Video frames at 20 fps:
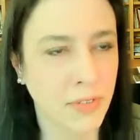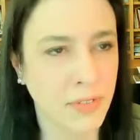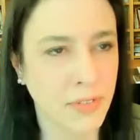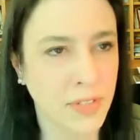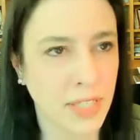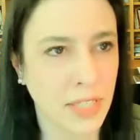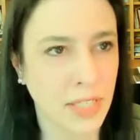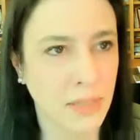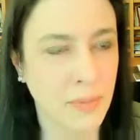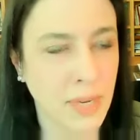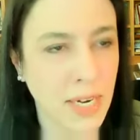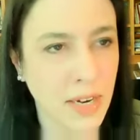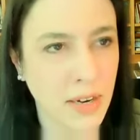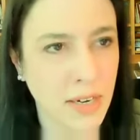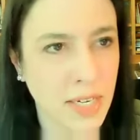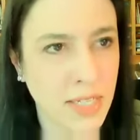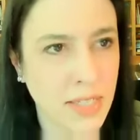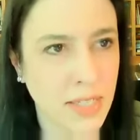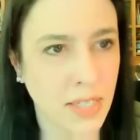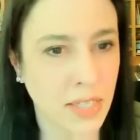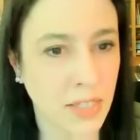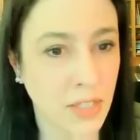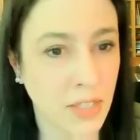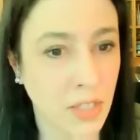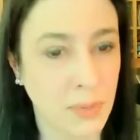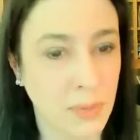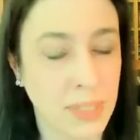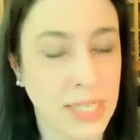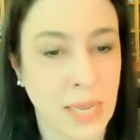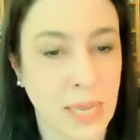after getting married, then, you know,
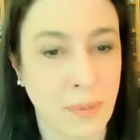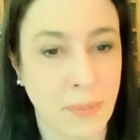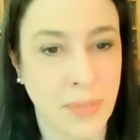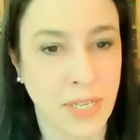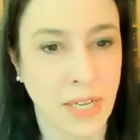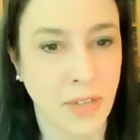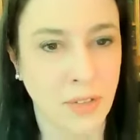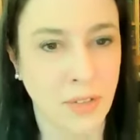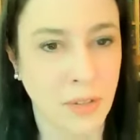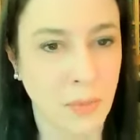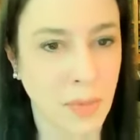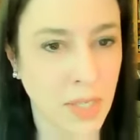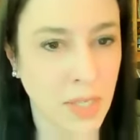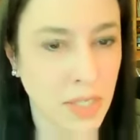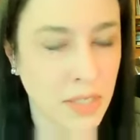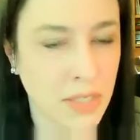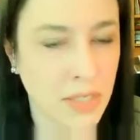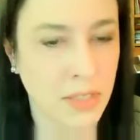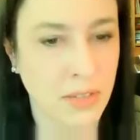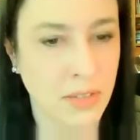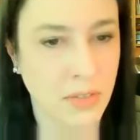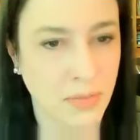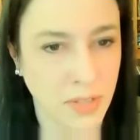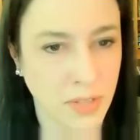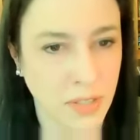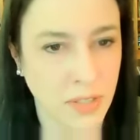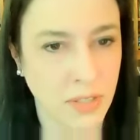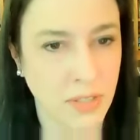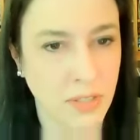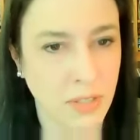we kept the other ones
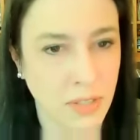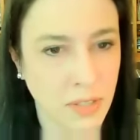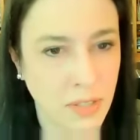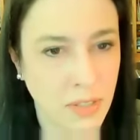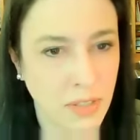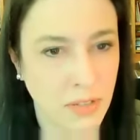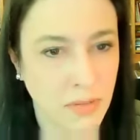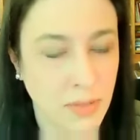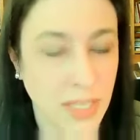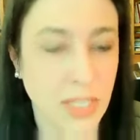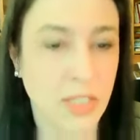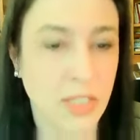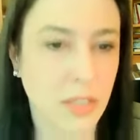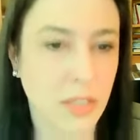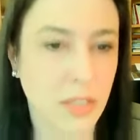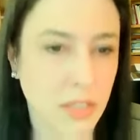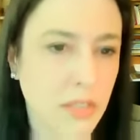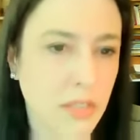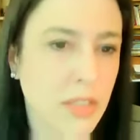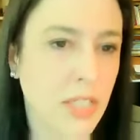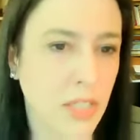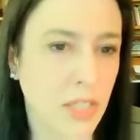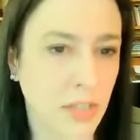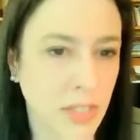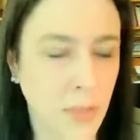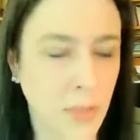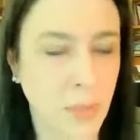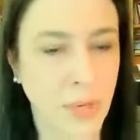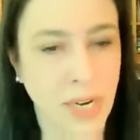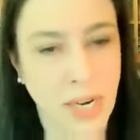for rentals, you know, like
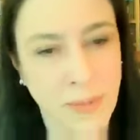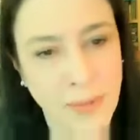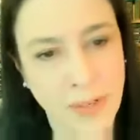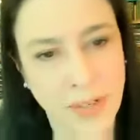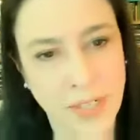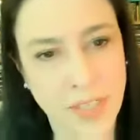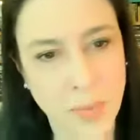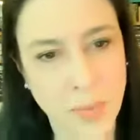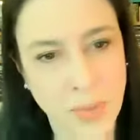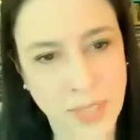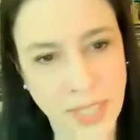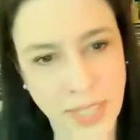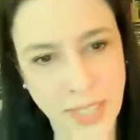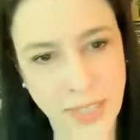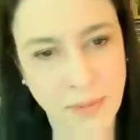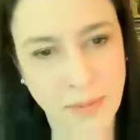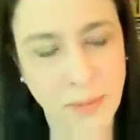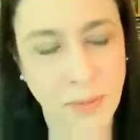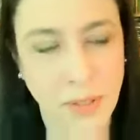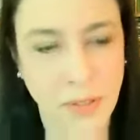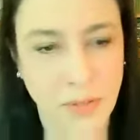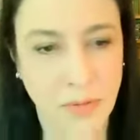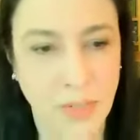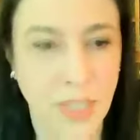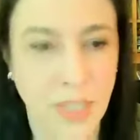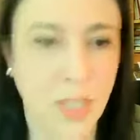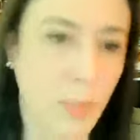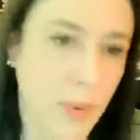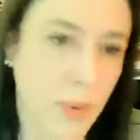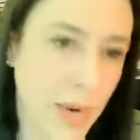the primaries became
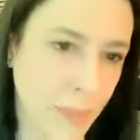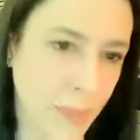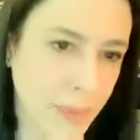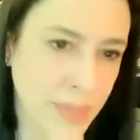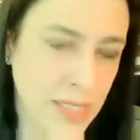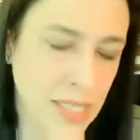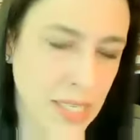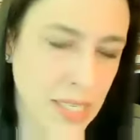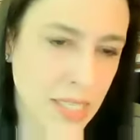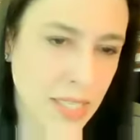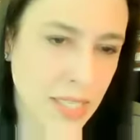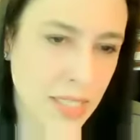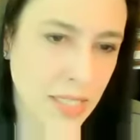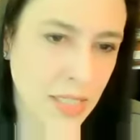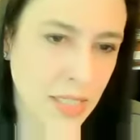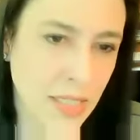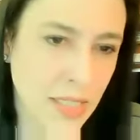rental properties.